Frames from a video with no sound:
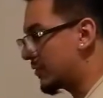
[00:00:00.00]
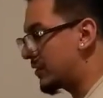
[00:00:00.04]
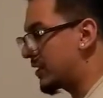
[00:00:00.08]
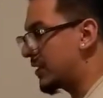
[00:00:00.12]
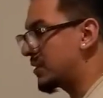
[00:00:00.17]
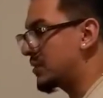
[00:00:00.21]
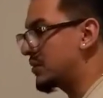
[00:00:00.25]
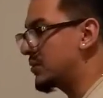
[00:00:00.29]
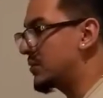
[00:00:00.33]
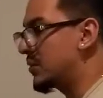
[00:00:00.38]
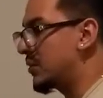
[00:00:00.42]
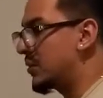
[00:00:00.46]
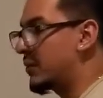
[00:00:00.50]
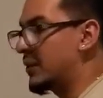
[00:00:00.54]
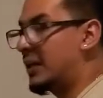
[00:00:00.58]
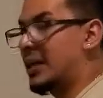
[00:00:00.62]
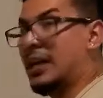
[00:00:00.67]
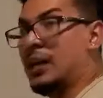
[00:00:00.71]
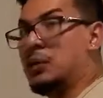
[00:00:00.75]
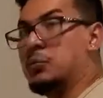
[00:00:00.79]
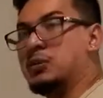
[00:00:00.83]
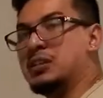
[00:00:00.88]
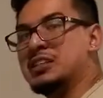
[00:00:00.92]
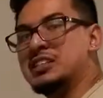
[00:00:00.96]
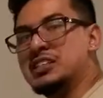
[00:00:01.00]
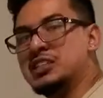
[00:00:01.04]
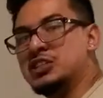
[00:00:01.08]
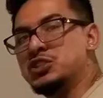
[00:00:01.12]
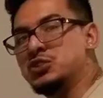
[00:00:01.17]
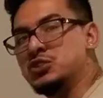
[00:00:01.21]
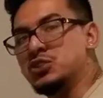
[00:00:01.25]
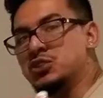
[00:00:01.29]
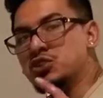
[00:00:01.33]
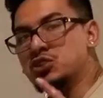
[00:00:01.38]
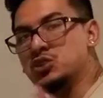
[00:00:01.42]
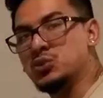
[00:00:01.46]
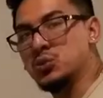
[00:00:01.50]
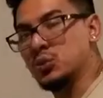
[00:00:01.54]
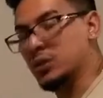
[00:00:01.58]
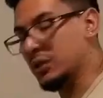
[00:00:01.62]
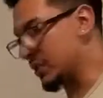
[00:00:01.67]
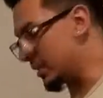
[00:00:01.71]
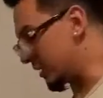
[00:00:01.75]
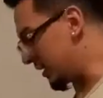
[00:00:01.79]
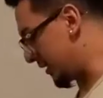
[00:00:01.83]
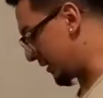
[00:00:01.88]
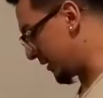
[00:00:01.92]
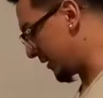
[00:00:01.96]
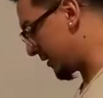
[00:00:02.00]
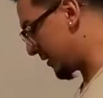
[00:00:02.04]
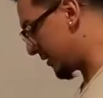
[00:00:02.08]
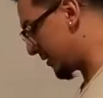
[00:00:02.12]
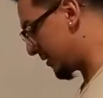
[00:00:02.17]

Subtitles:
that you know that, I'm going to teach you the shortcut.